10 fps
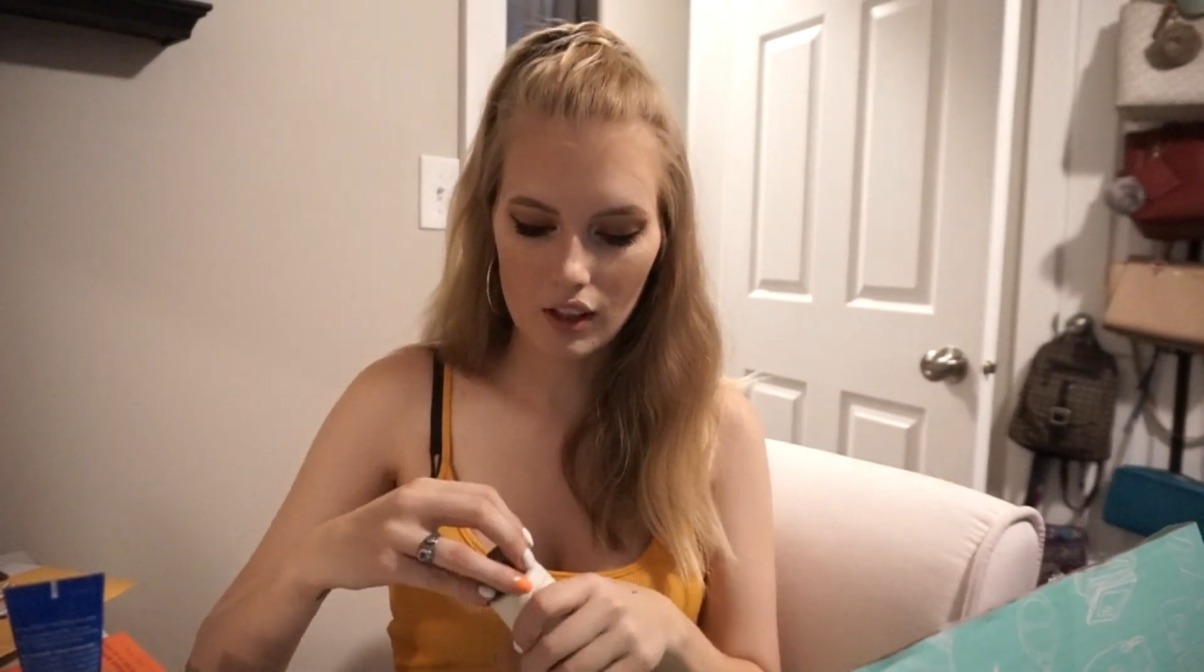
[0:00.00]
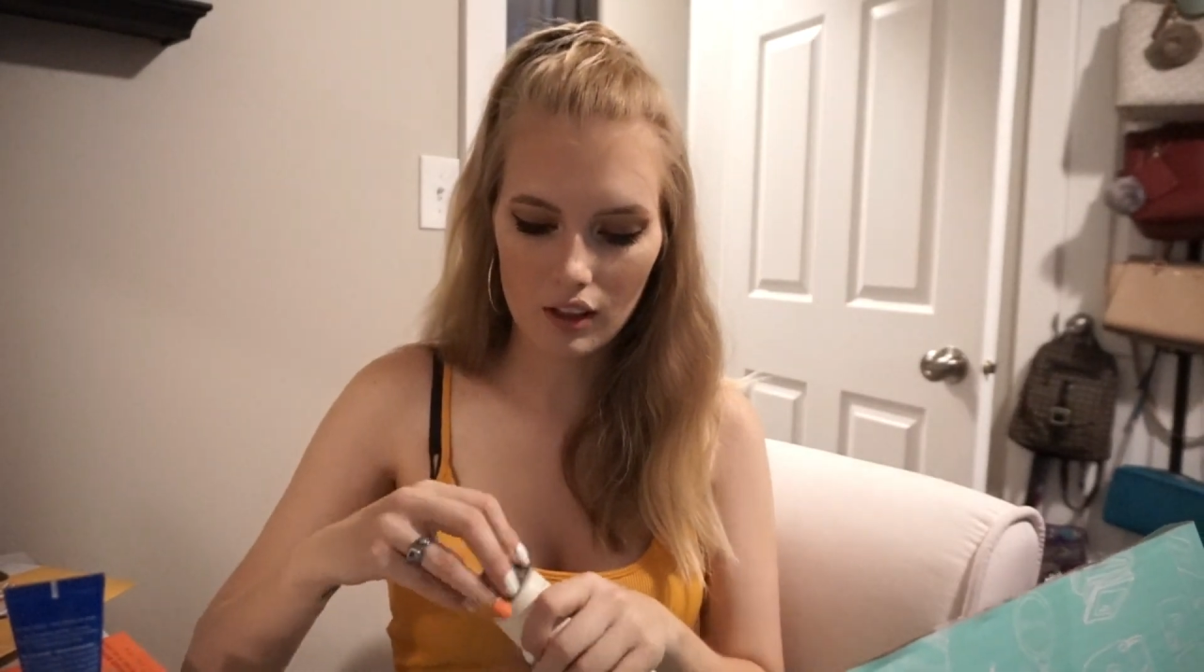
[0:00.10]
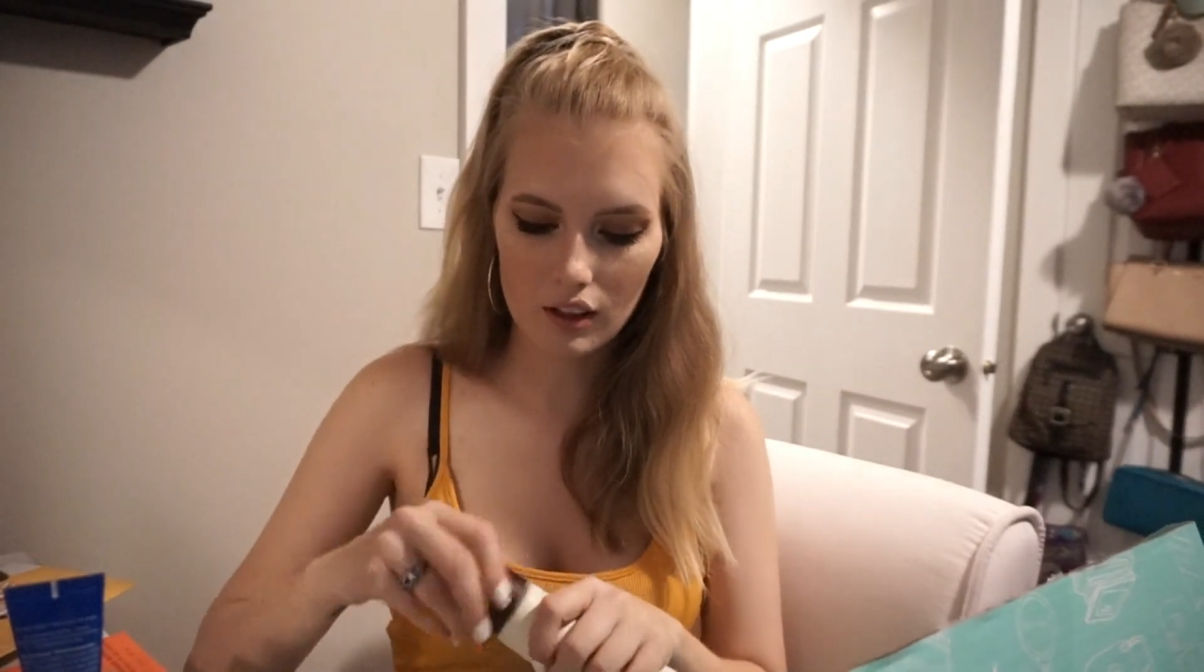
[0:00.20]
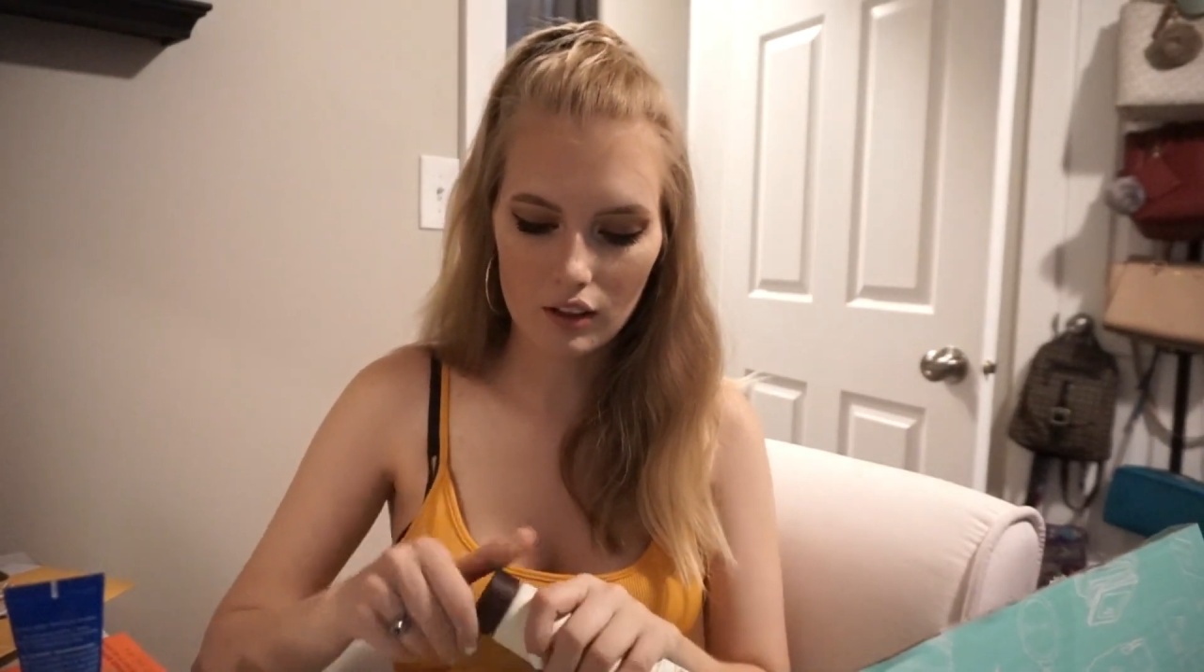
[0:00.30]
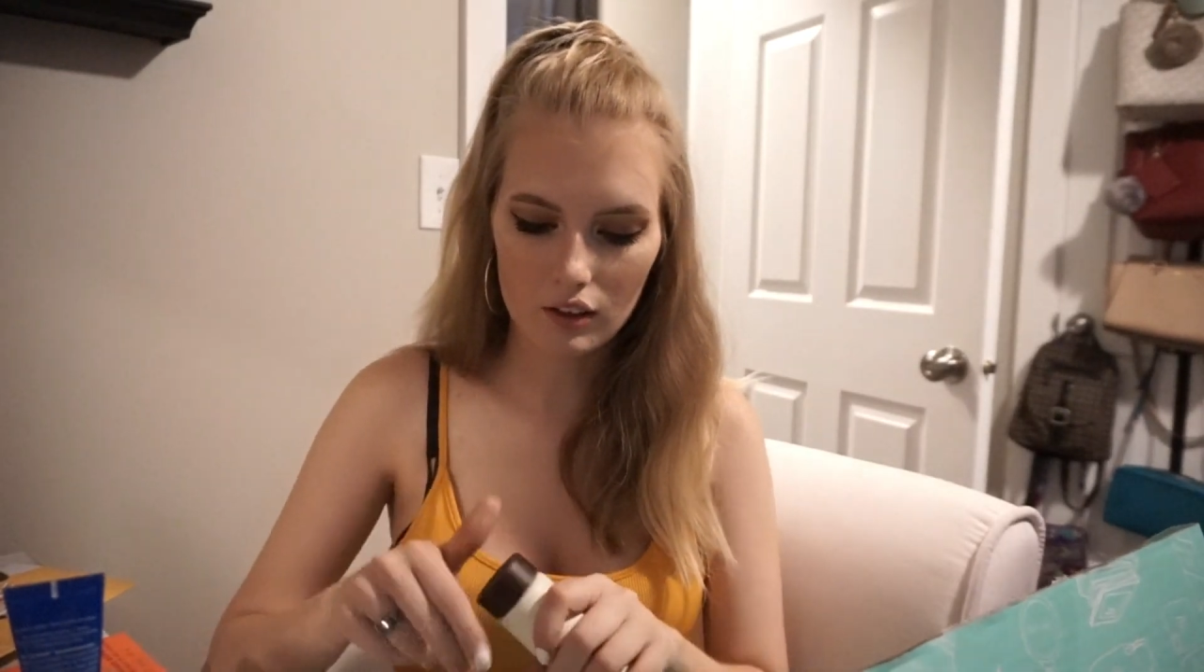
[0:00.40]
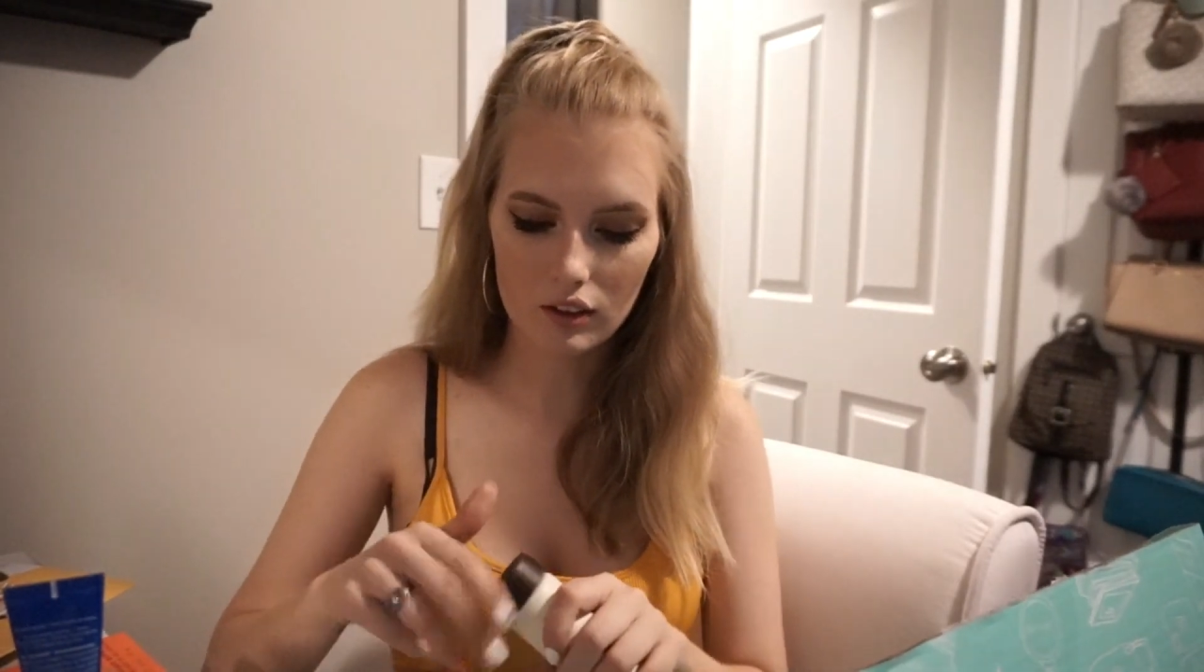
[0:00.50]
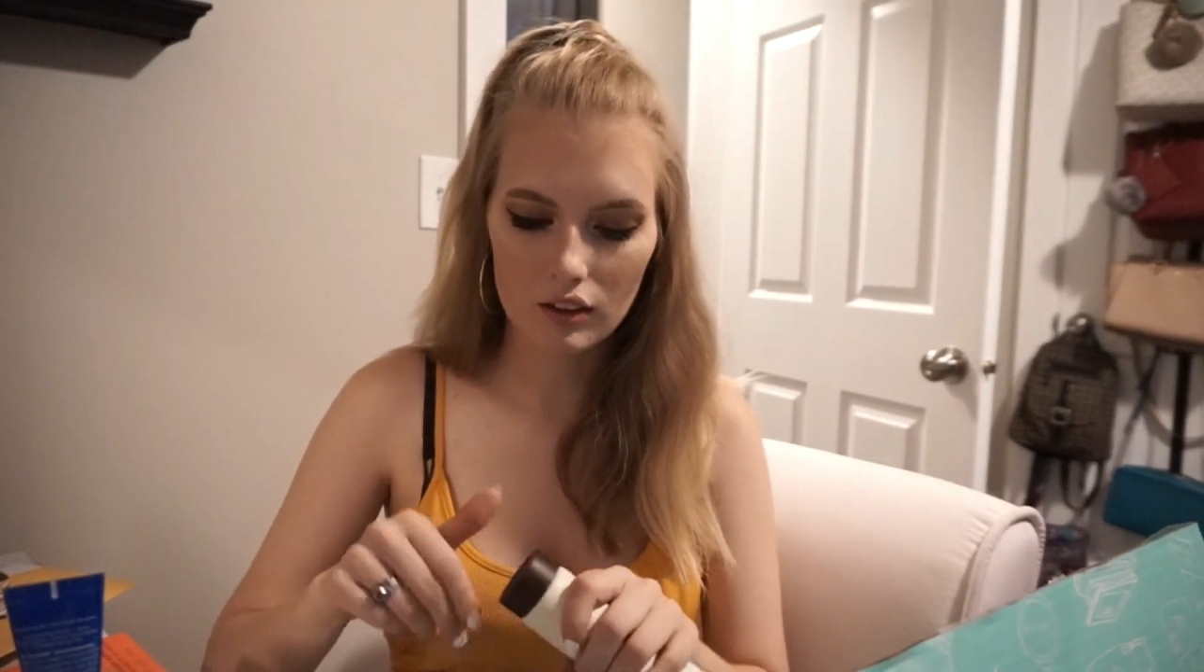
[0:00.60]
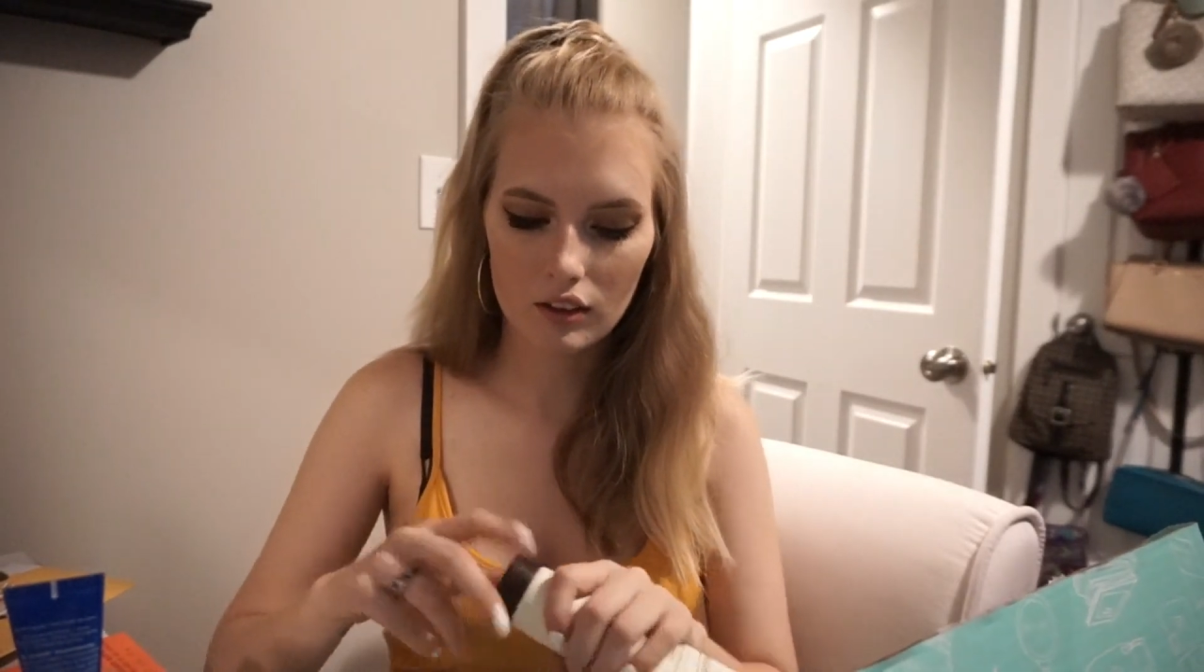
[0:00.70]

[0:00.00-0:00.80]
a little